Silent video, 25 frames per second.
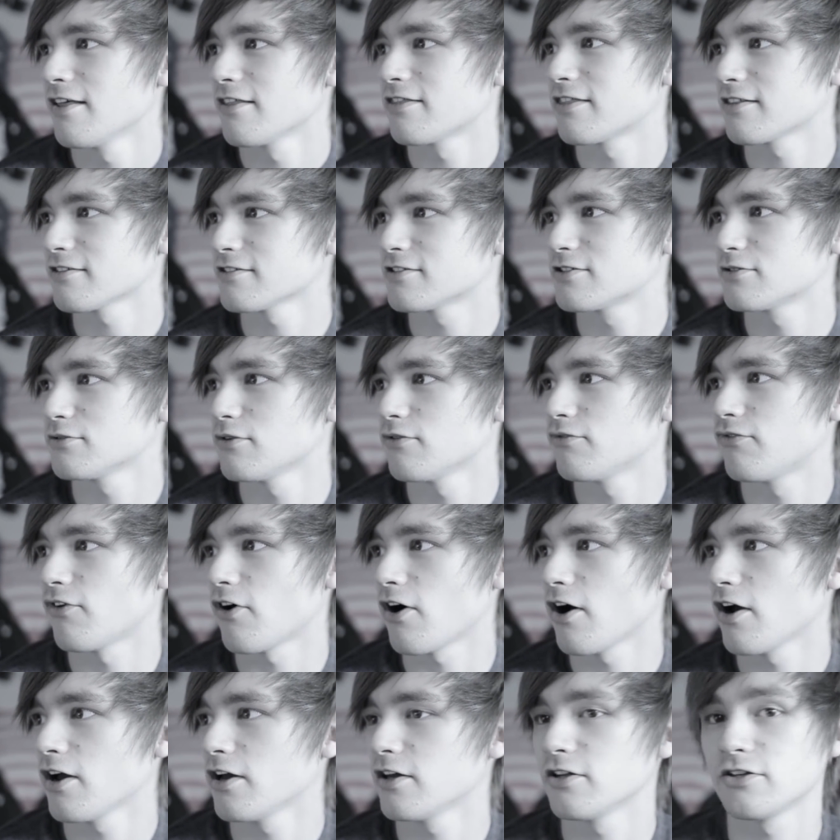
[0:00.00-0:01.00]
thing to
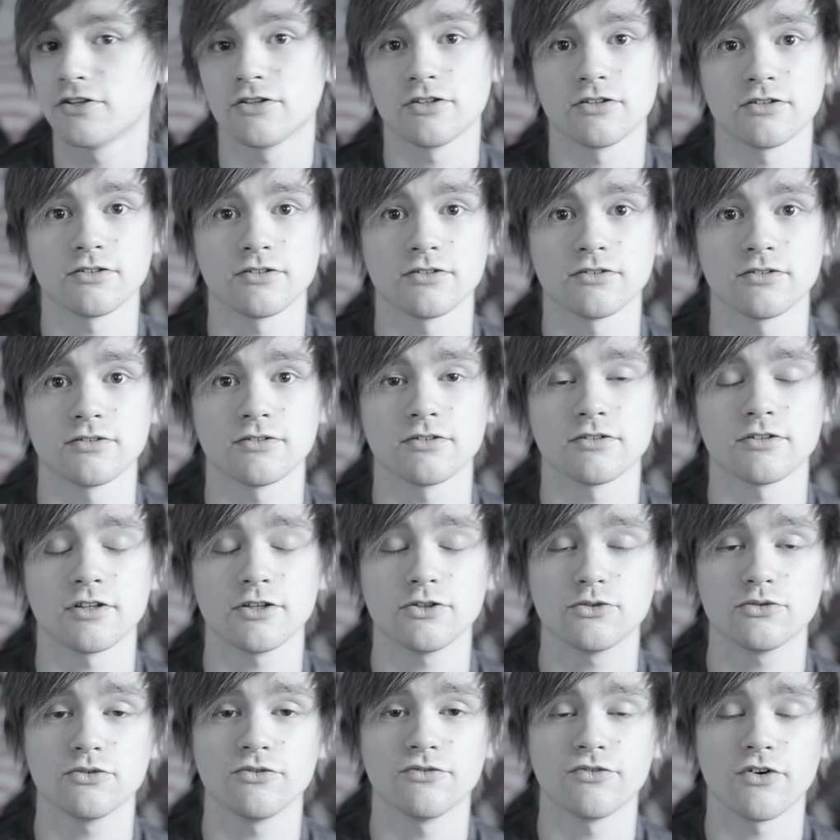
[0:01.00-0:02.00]
avoid.
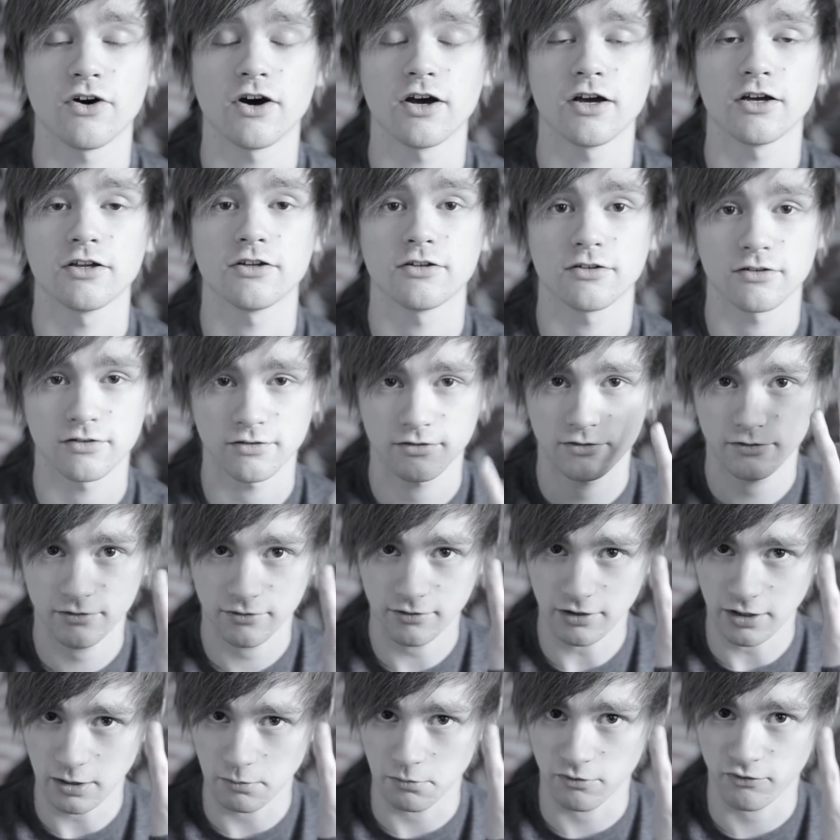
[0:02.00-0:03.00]

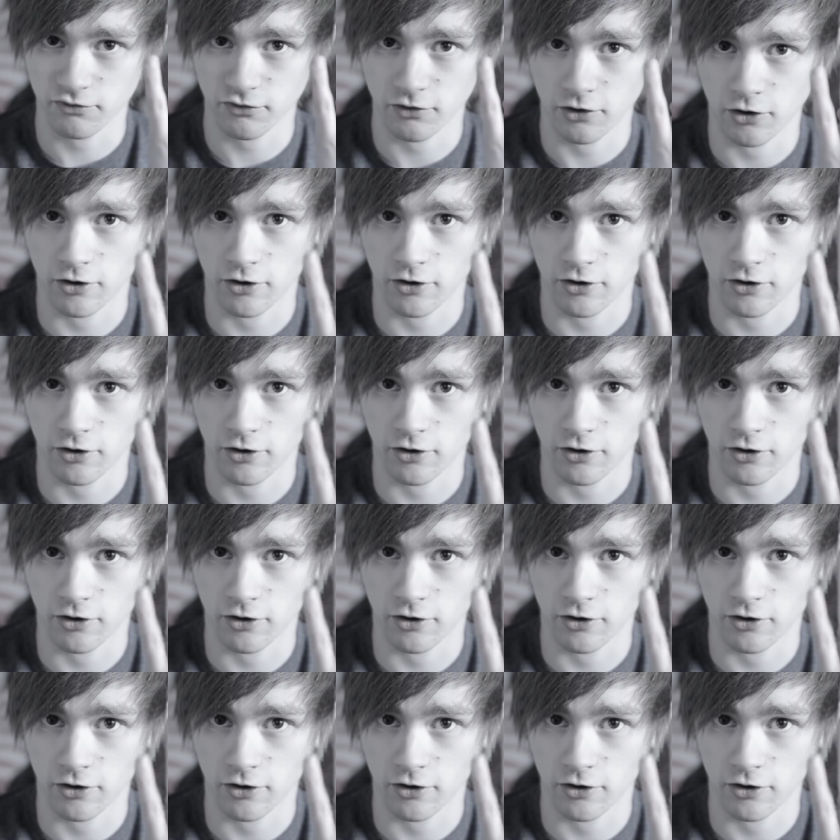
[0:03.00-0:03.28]
Number 4.